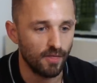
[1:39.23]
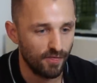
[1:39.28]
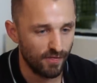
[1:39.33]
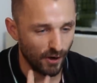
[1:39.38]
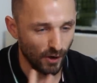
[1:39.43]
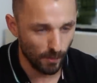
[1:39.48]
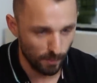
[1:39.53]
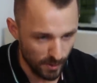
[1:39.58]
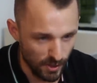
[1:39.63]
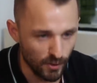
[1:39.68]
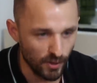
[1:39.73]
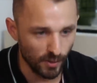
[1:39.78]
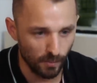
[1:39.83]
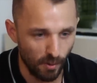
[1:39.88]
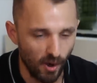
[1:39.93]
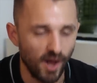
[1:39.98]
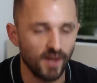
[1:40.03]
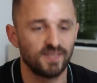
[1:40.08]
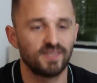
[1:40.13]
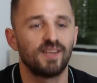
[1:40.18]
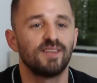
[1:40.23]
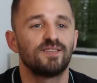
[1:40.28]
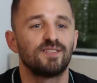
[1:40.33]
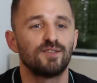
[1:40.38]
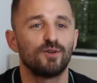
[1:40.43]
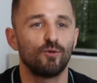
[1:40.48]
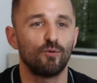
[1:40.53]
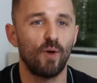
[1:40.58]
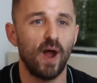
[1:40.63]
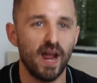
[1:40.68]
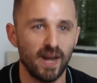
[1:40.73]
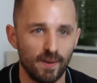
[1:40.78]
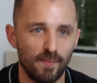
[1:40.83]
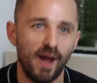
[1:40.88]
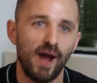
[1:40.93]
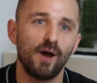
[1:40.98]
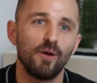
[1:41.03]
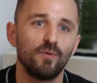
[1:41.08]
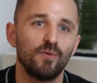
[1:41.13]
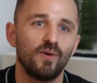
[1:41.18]
therapeutic process to write
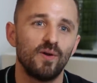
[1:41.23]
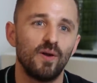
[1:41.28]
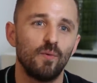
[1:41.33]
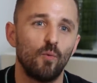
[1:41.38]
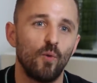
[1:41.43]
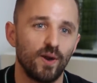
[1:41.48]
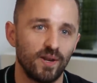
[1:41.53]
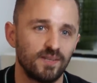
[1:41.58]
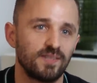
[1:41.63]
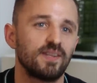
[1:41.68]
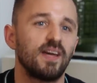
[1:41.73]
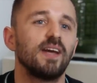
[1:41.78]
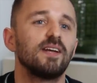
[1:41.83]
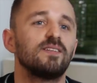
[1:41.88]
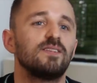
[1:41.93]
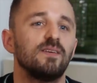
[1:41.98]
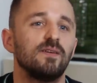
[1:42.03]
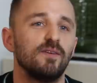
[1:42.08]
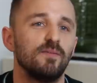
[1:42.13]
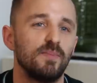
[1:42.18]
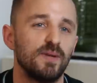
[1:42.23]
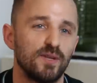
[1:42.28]
about what it's like to